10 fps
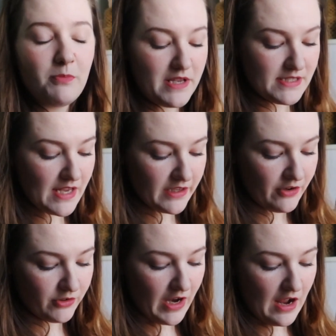my
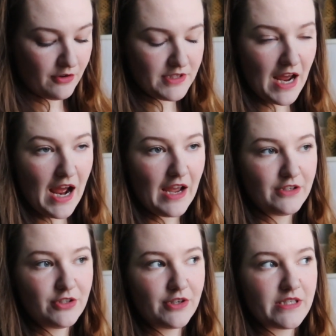second round,
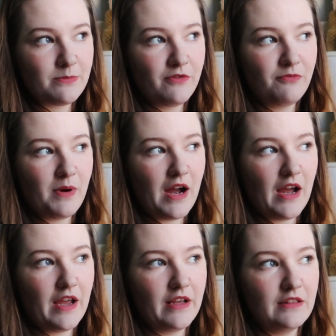I took some of
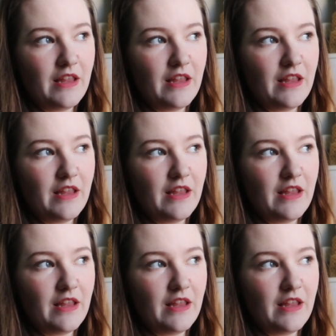my